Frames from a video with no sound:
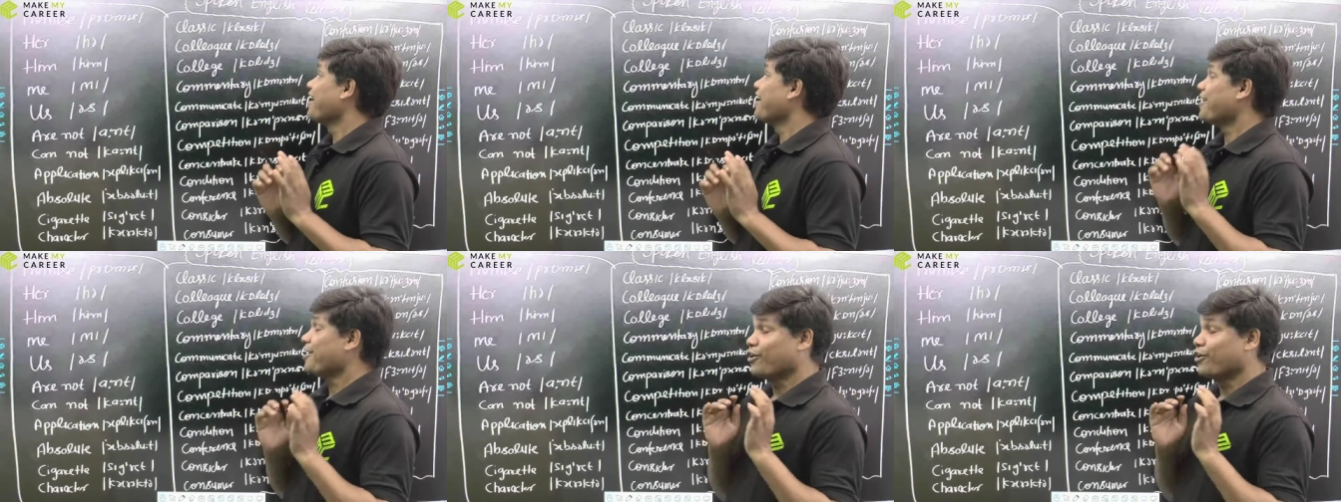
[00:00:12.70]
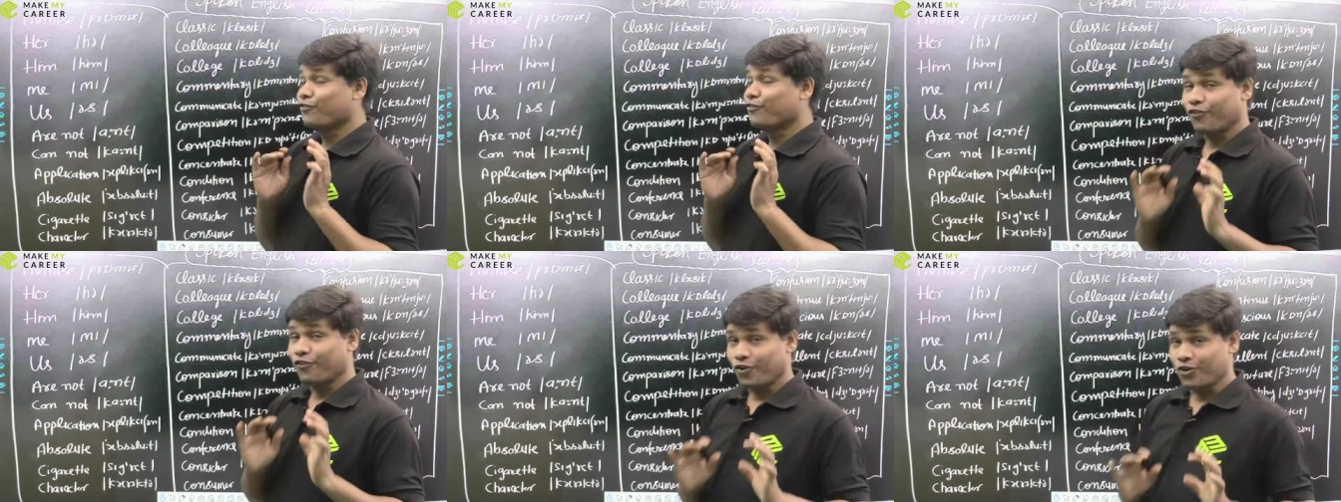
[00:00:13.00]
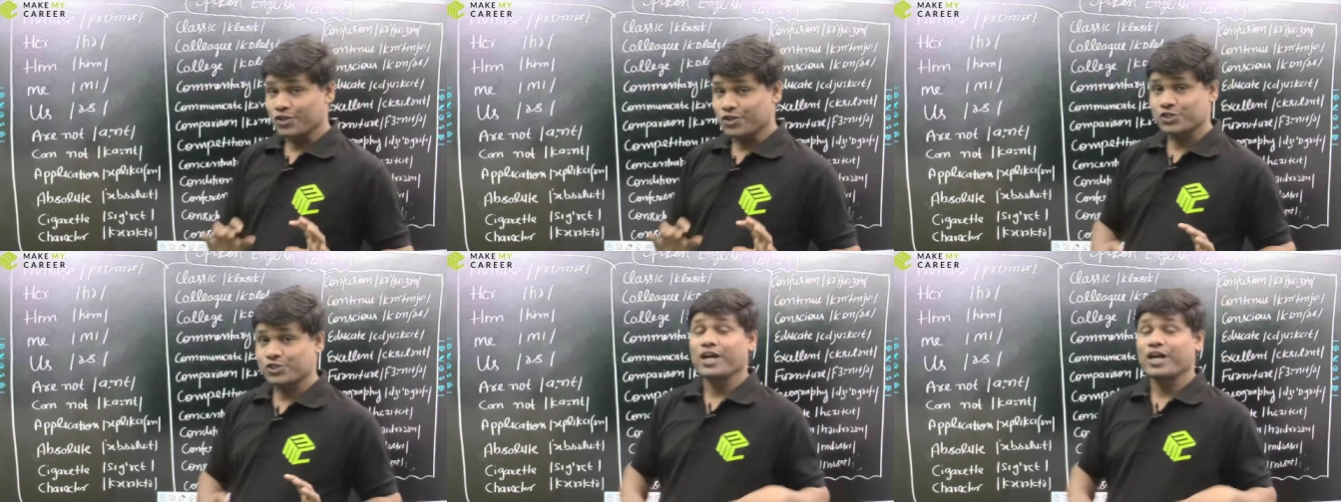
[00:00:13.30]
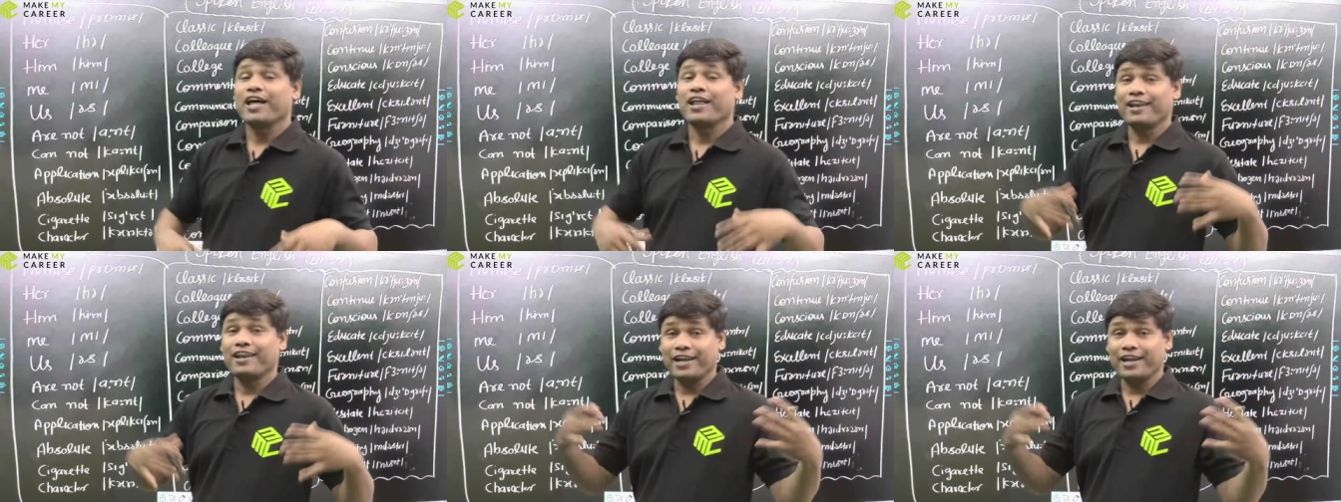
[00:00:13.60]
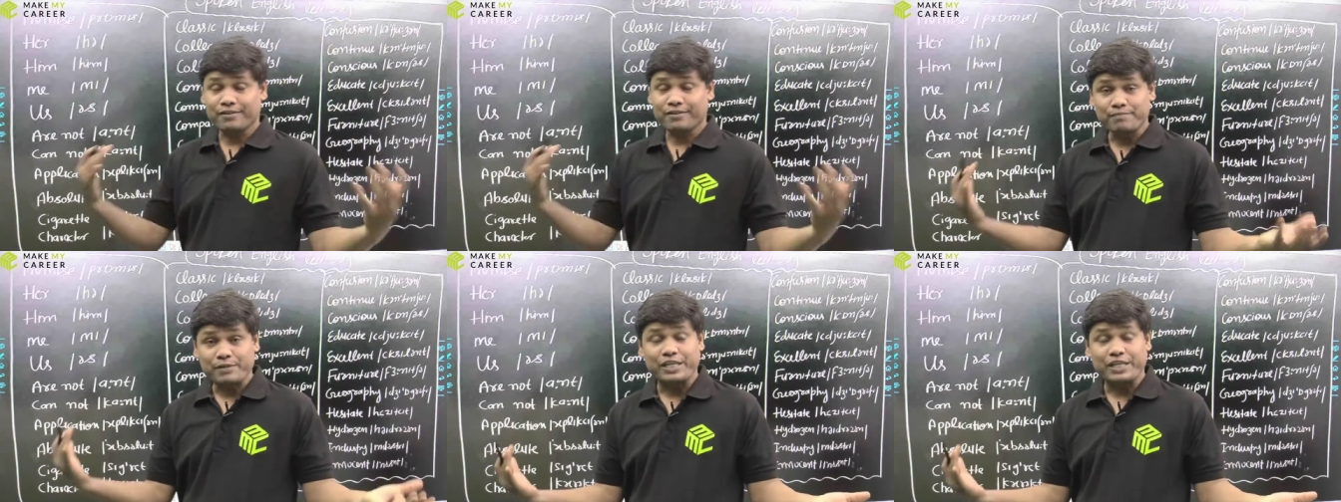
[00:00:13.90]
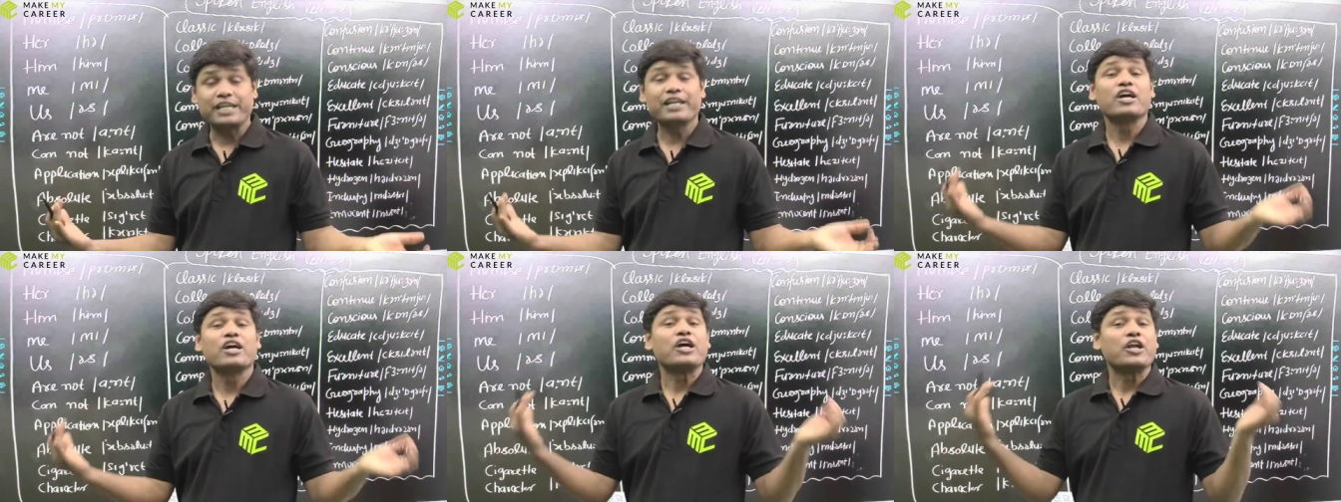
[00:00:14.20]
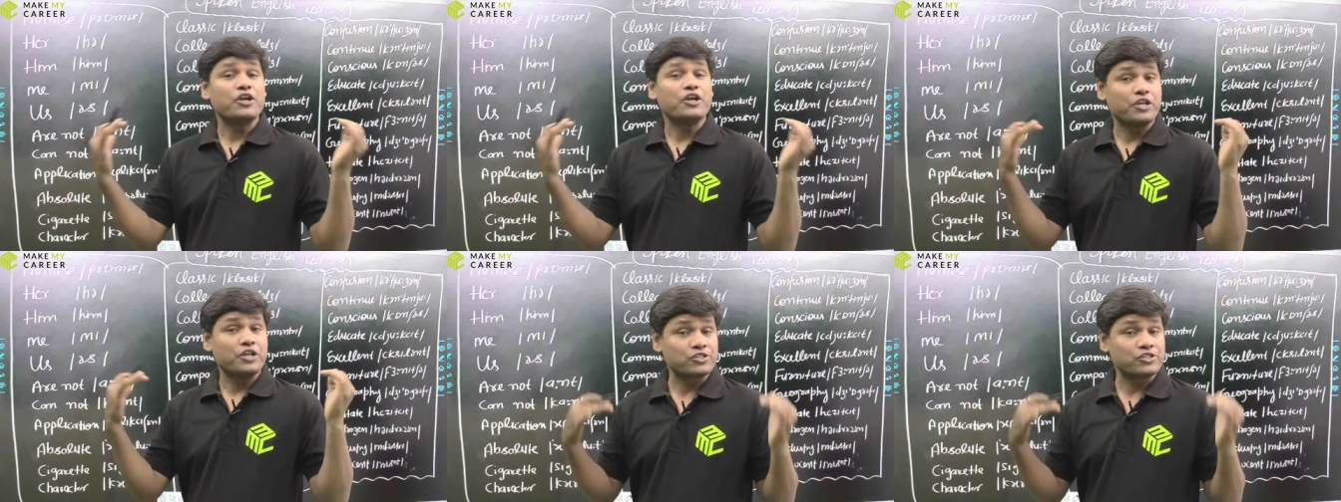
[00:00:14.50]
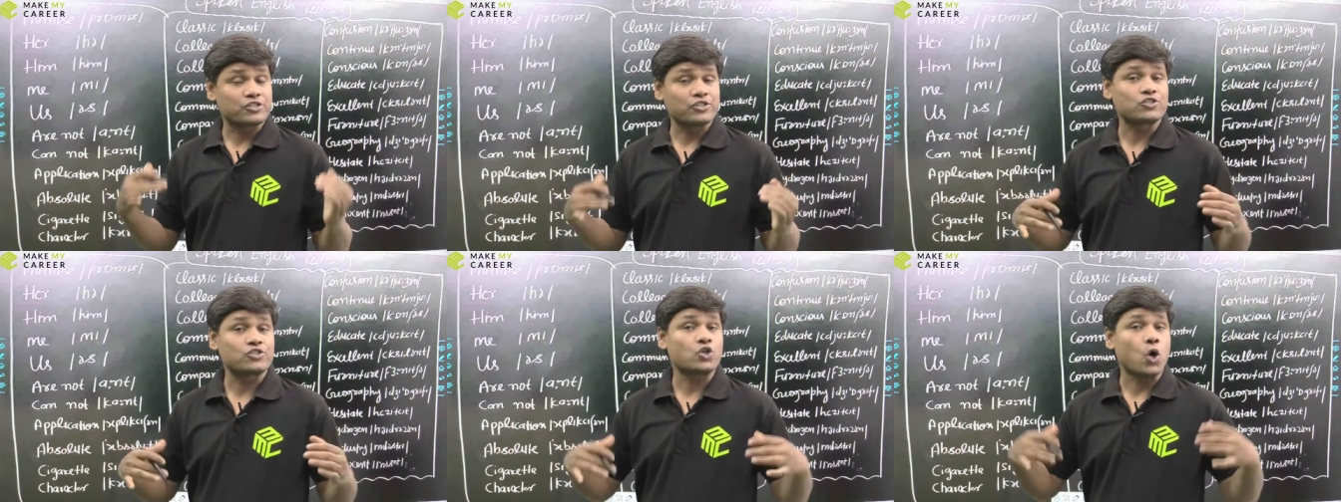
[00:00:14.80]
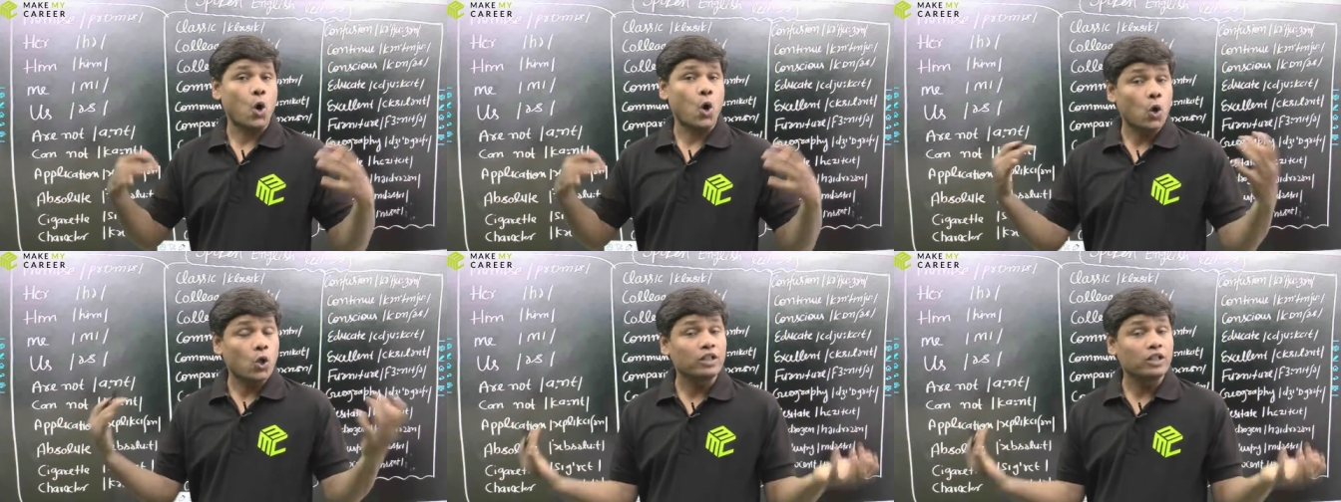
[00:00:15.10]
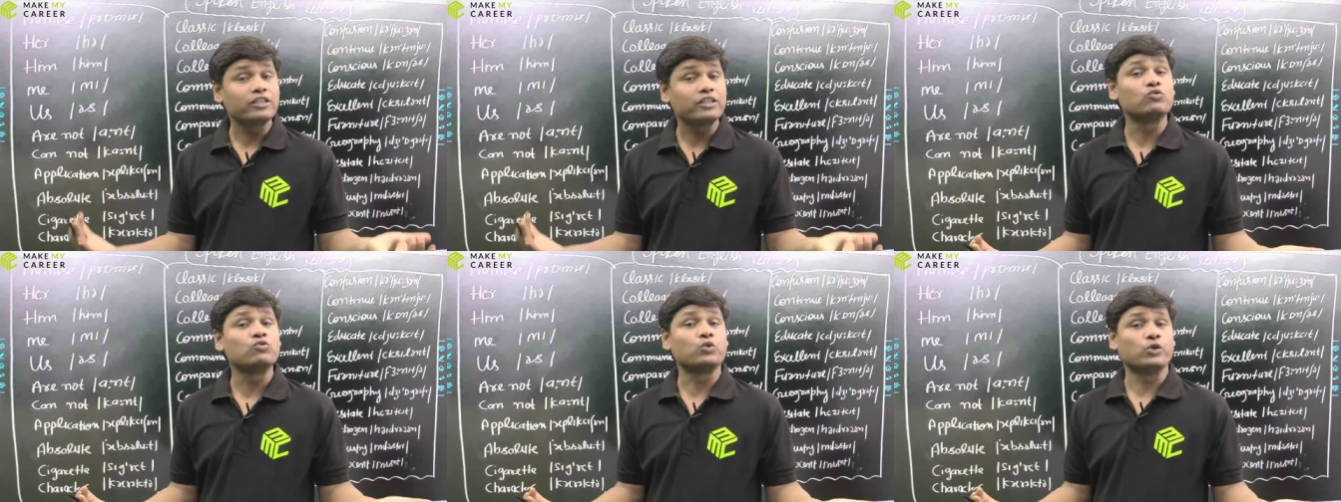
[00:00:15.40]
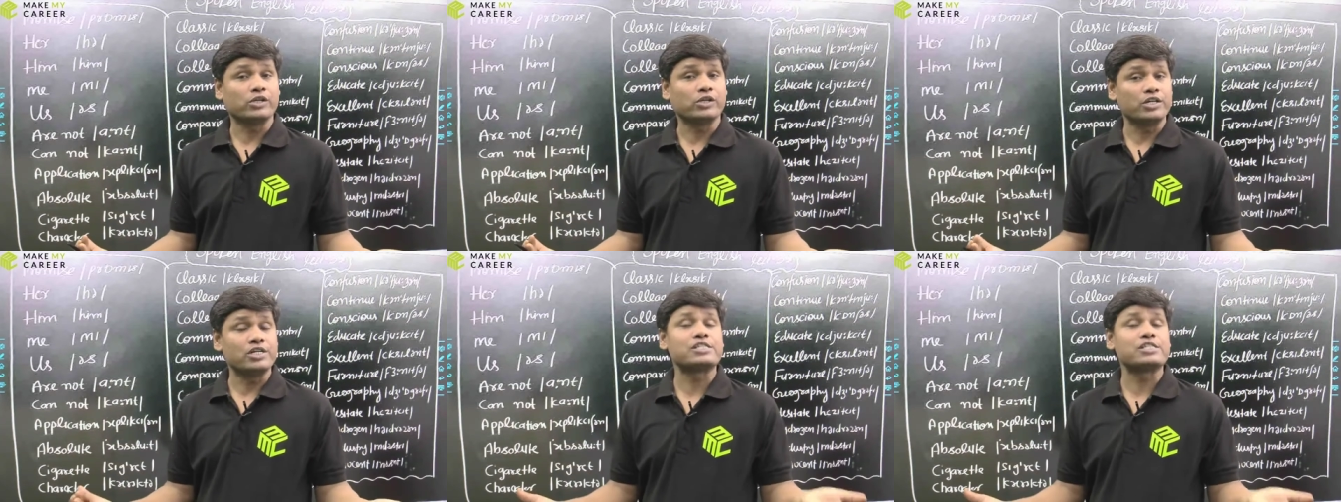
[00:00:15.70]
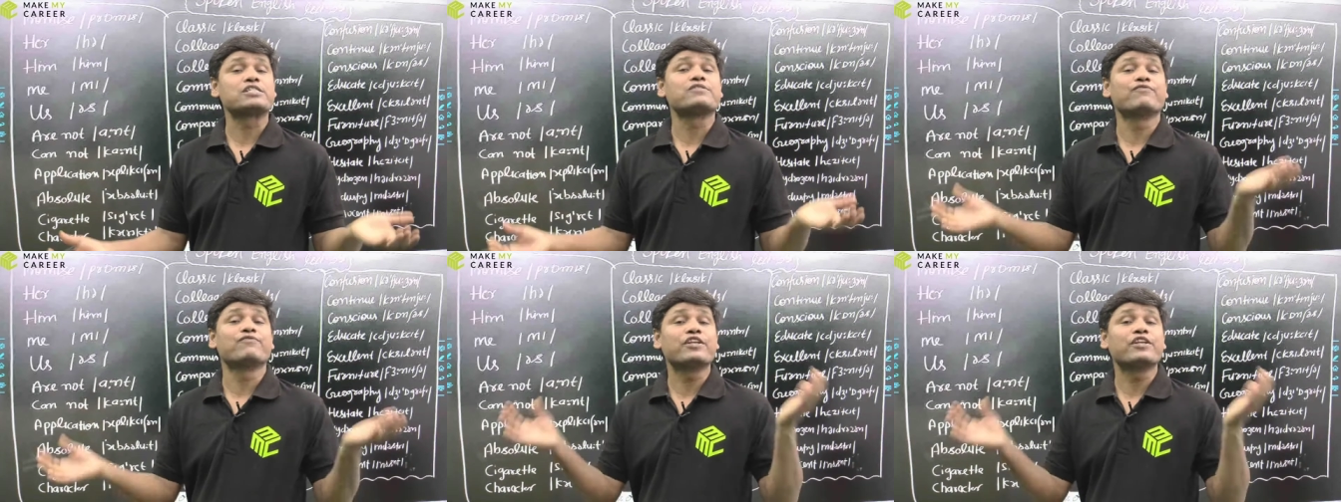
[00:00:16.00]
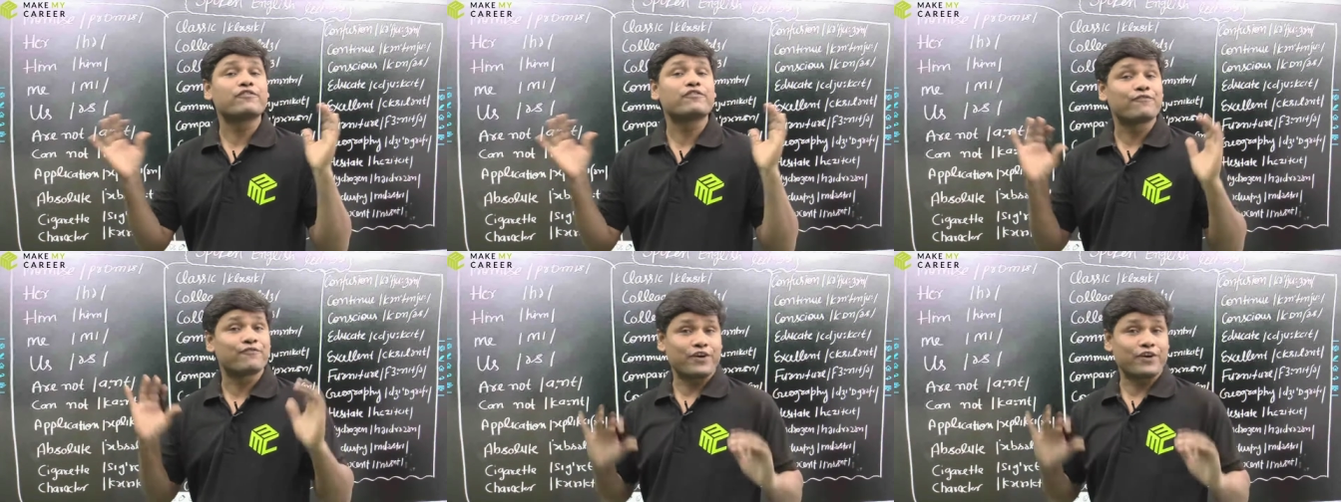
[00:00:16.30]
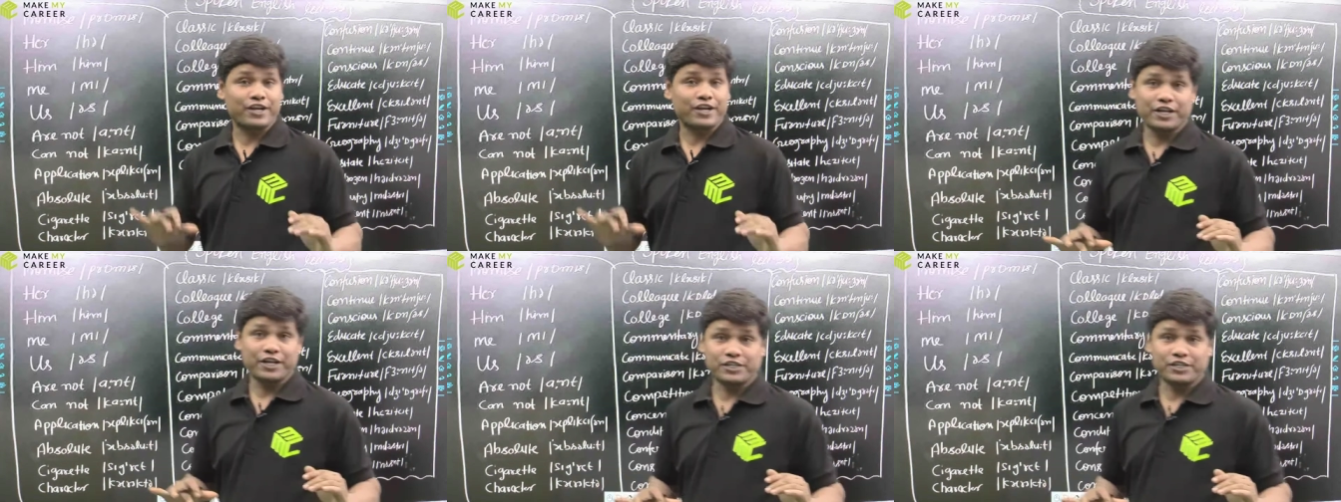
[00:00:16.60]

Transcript: now first let me discuss all the words with phonetic